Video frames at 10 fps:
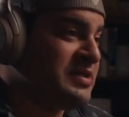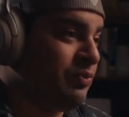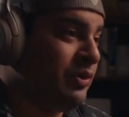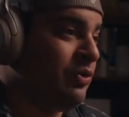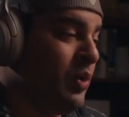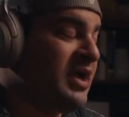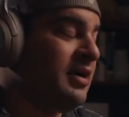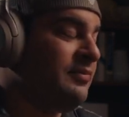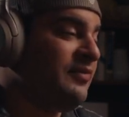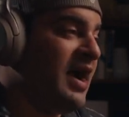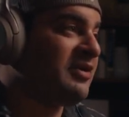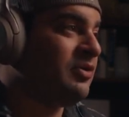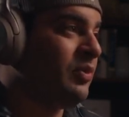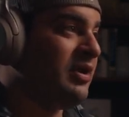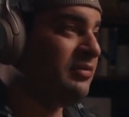a real wake up factor
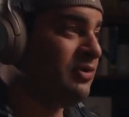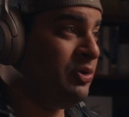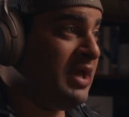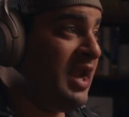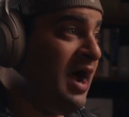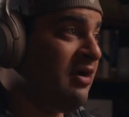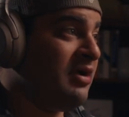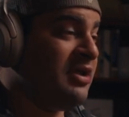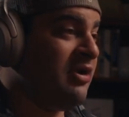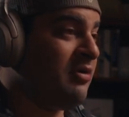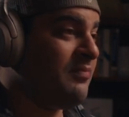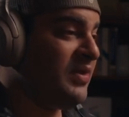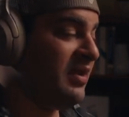when you get out and you don't,